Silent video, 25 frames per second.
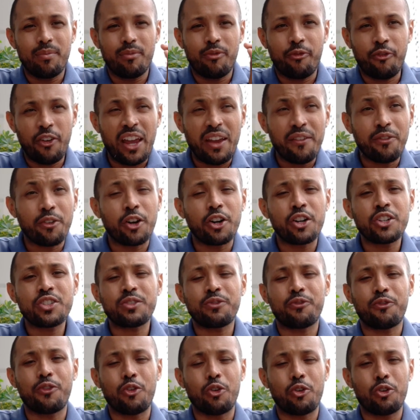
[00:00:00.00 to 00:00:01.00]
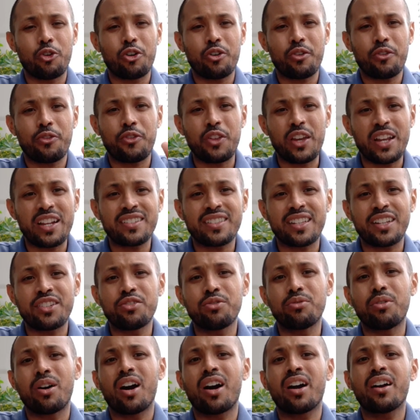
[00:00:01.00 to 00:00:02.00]
favors, for things that
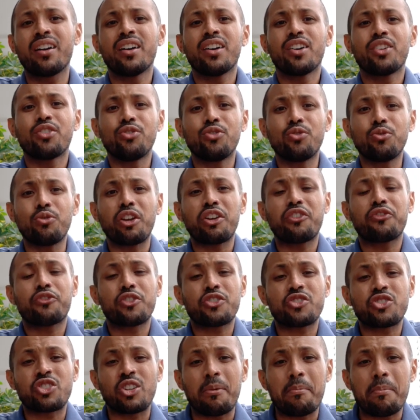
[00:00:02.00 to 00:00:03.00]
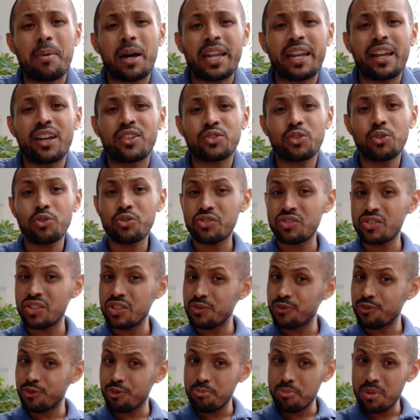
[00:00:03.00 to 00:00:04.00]
you are doing for somebody else. Oh, is
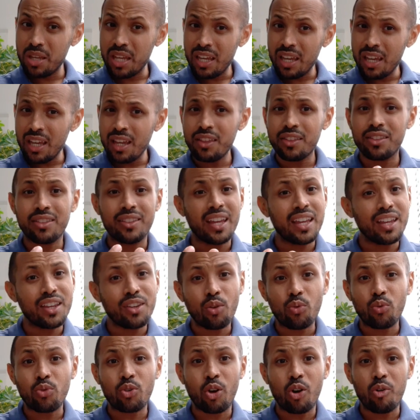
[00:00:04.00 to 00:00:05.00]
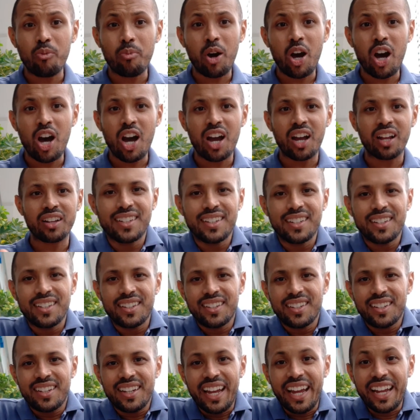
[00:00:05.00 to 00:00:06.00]
this for me? Thank you so much.
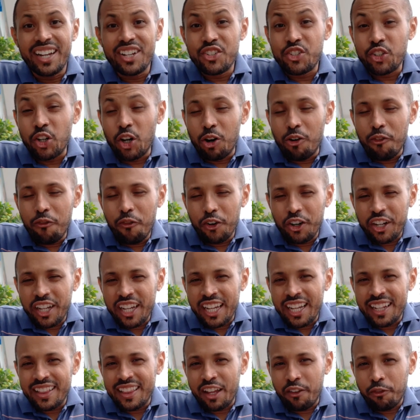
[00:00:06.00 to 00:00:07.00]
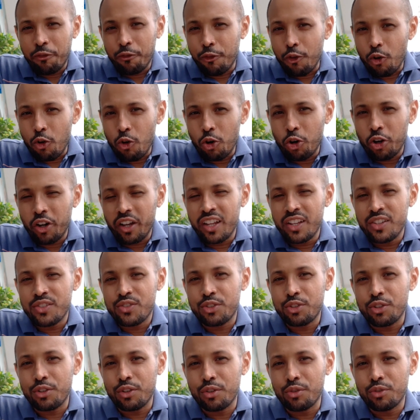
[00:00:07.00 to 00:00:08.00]
And don't forget that for
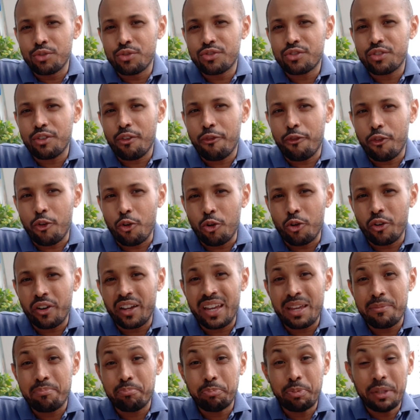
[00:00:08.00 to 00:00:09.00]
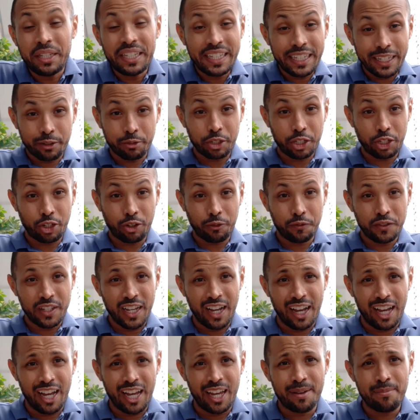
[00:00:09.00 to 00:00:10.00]
is used for a period of
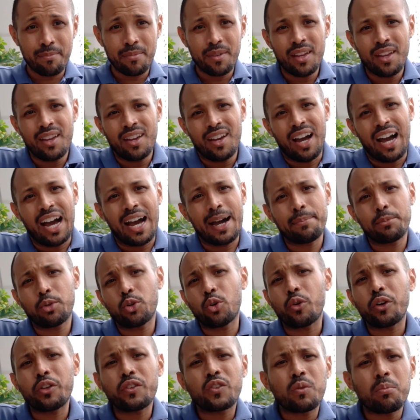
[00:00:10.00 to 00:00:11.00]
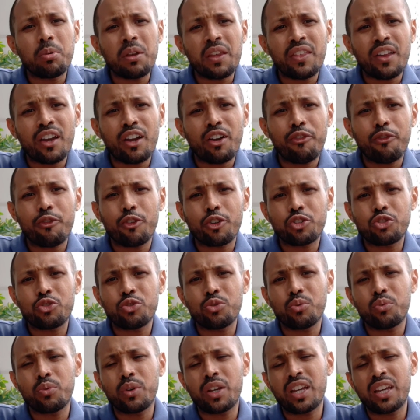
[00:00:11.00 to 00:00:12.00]
time. I'm going to be there for
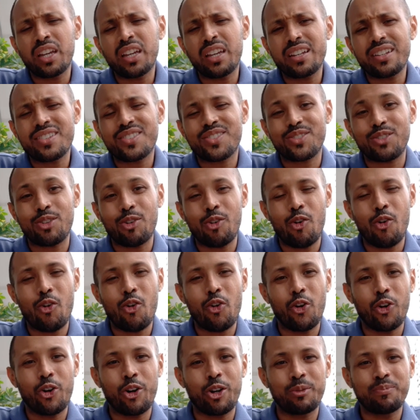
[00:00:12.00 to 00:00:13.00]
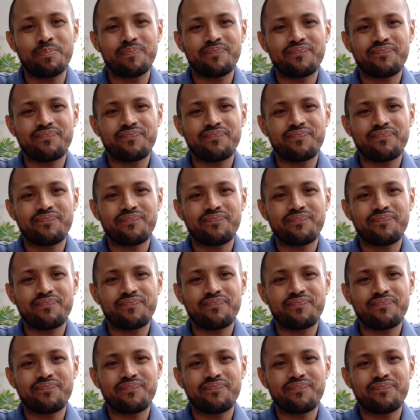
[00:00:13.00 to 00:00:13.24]
2 weeks, or